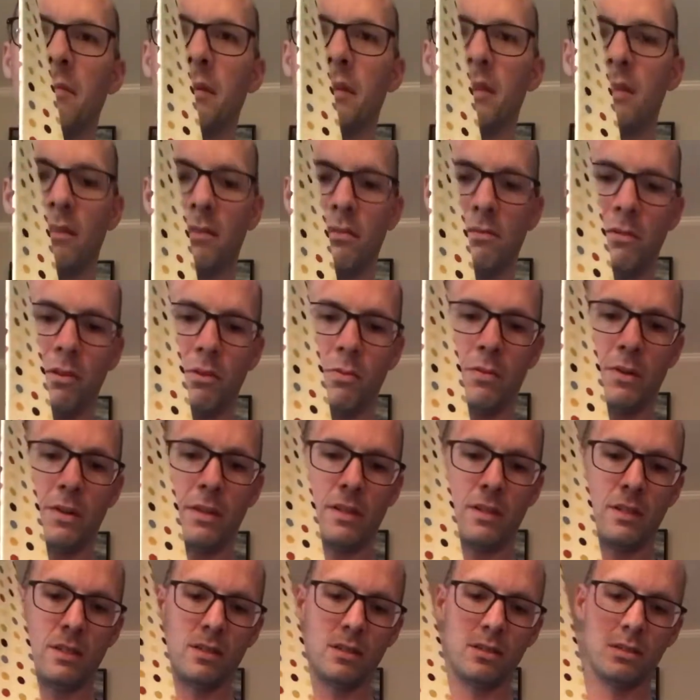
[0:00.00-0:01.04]
bit with where
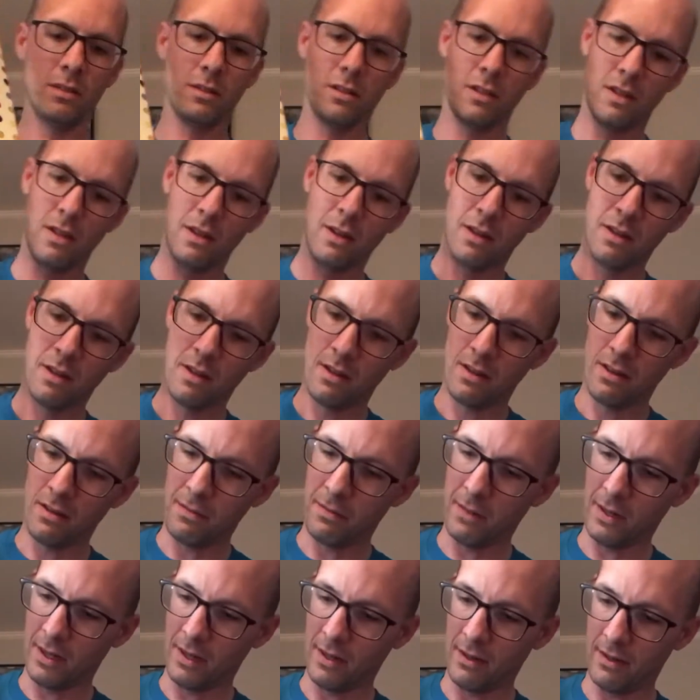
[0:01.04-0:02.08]
it is,
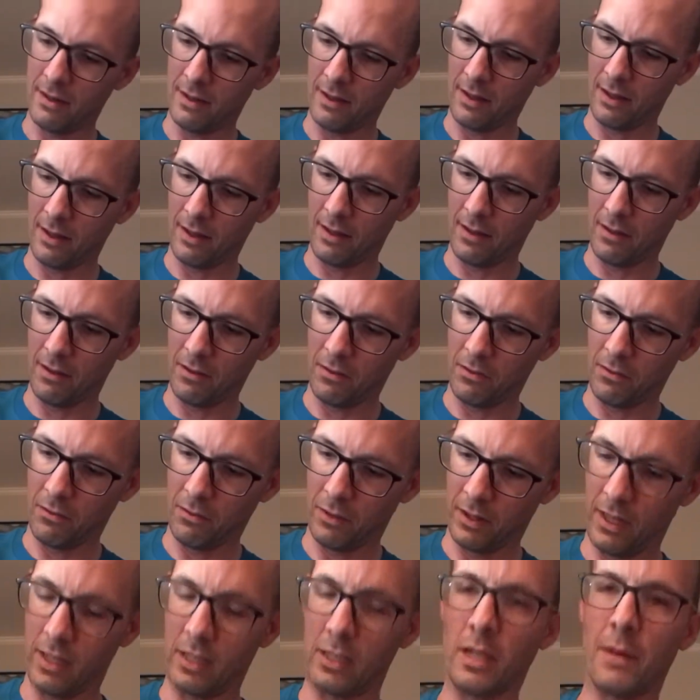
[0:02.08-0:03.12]
but
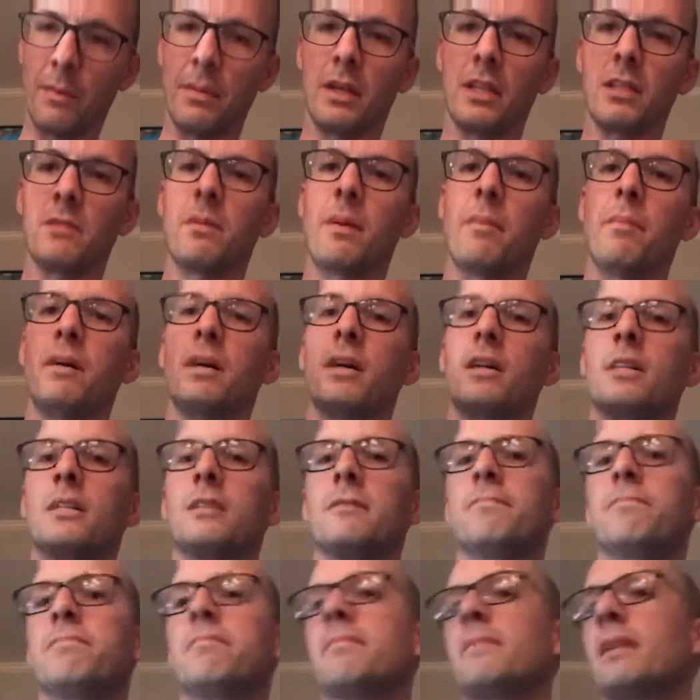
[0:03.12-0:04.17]
when it's up against my
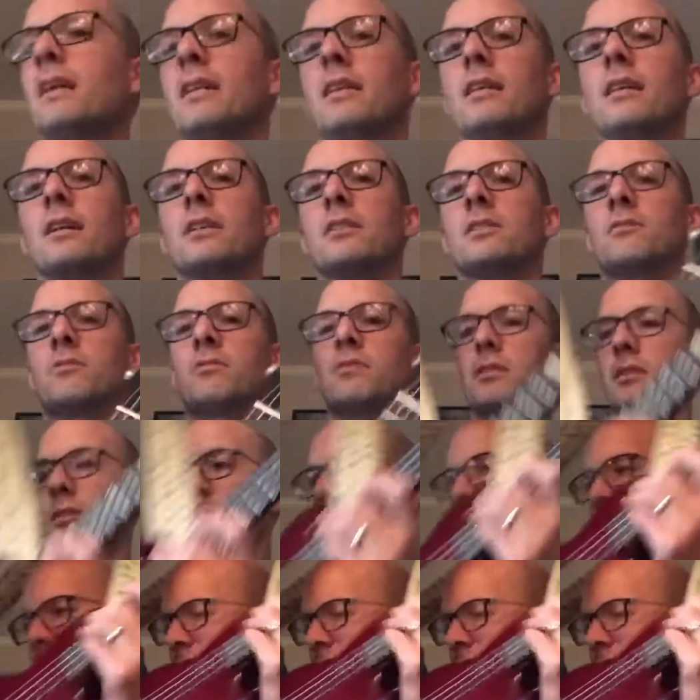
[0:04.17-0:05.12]
body, it doesn't really.